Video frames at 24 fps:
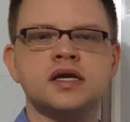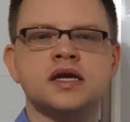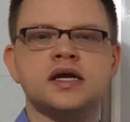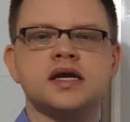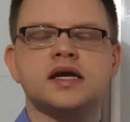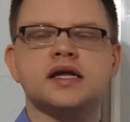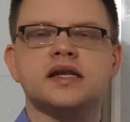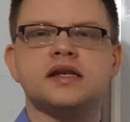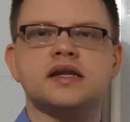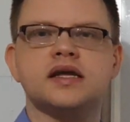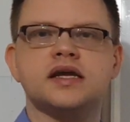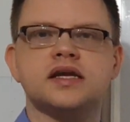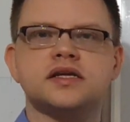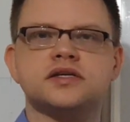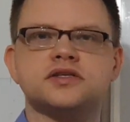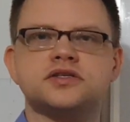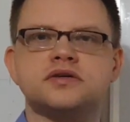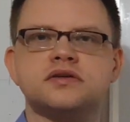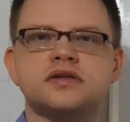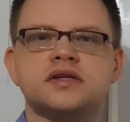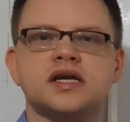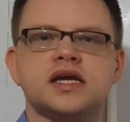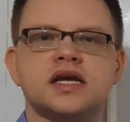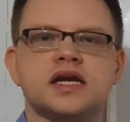and they
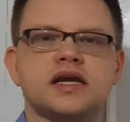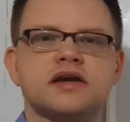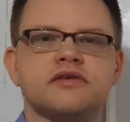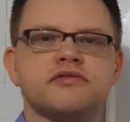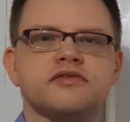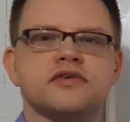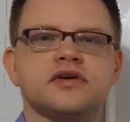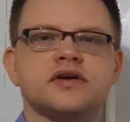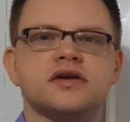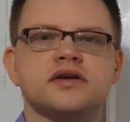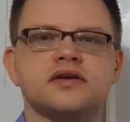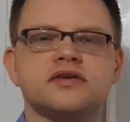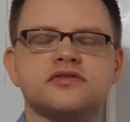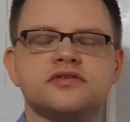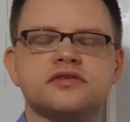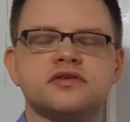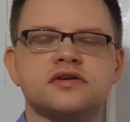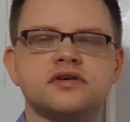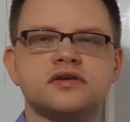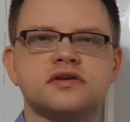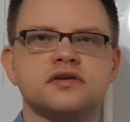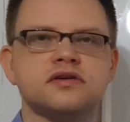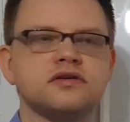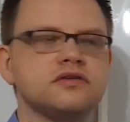should have a
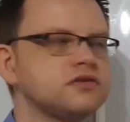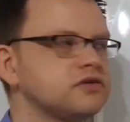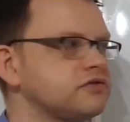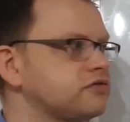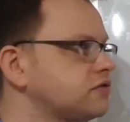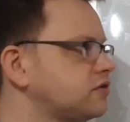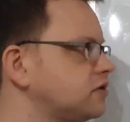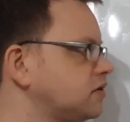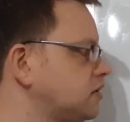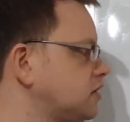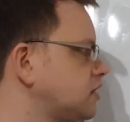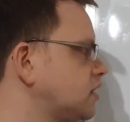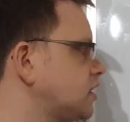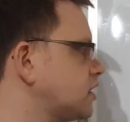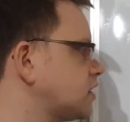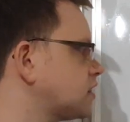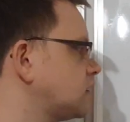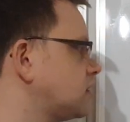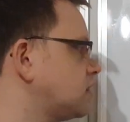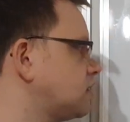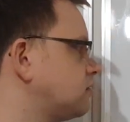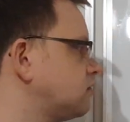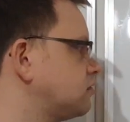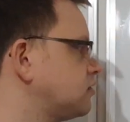certain code of conduct
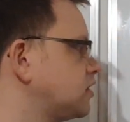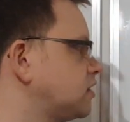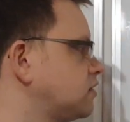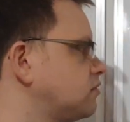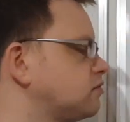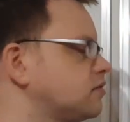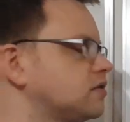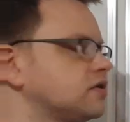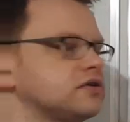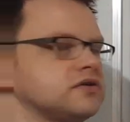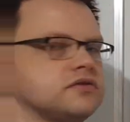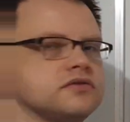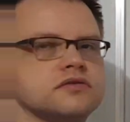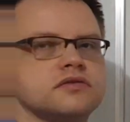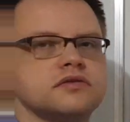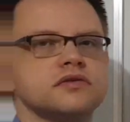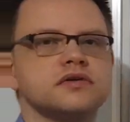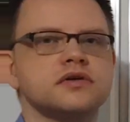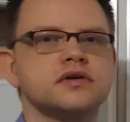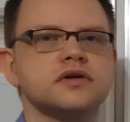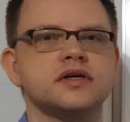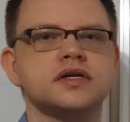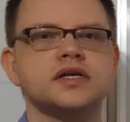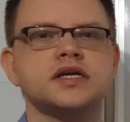how they want
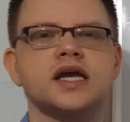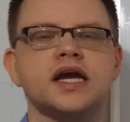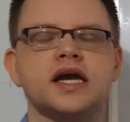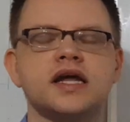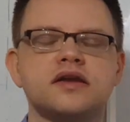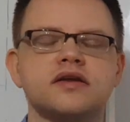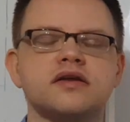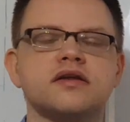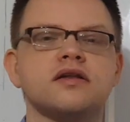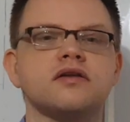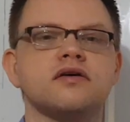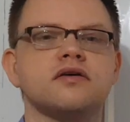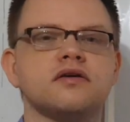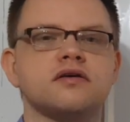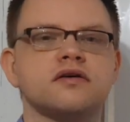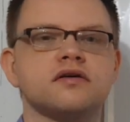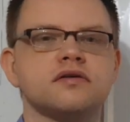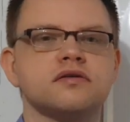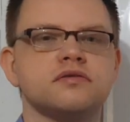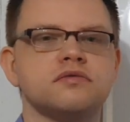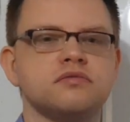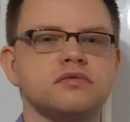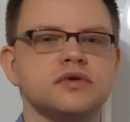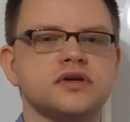to get
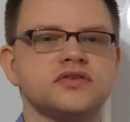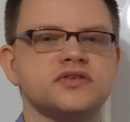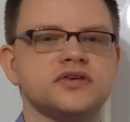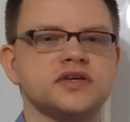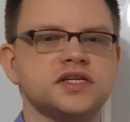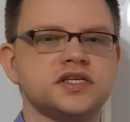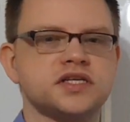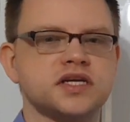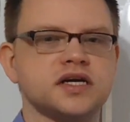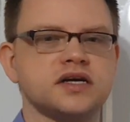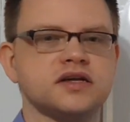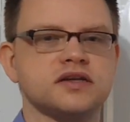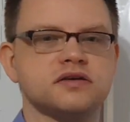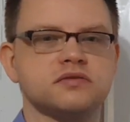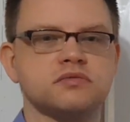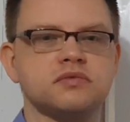along with each other.